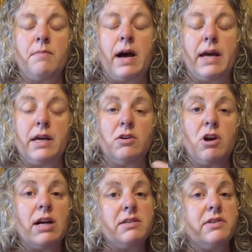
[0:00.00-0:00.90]
my
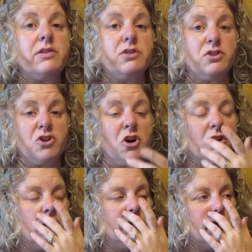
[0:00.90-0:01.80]
cross-stitch
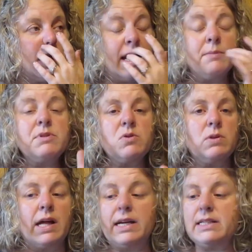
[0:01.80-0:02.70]
journal, and I'm so
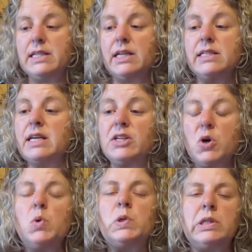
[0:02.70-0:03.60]
glad I did, because I
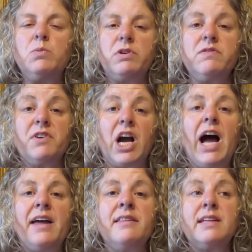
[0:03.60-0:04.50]
totally would have
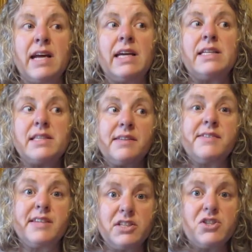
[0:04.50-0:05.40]
forgotten that I had
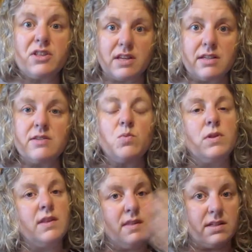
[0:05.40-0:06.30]
stitched this
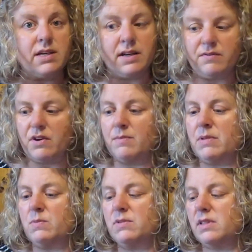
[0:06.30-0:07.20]
within the time frame
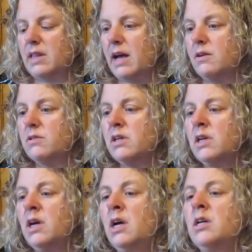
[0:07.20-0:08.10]
that was allowed.
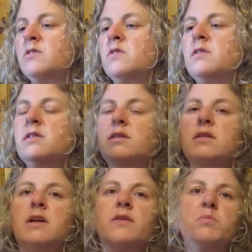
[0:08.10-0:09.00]
So this is
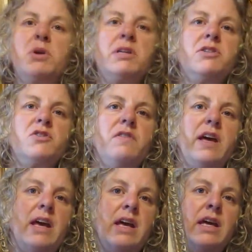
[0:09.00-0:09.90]
another Brenda
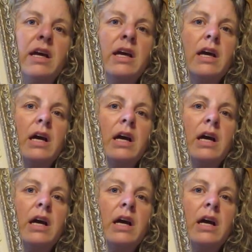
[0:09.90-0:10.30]
Gervais.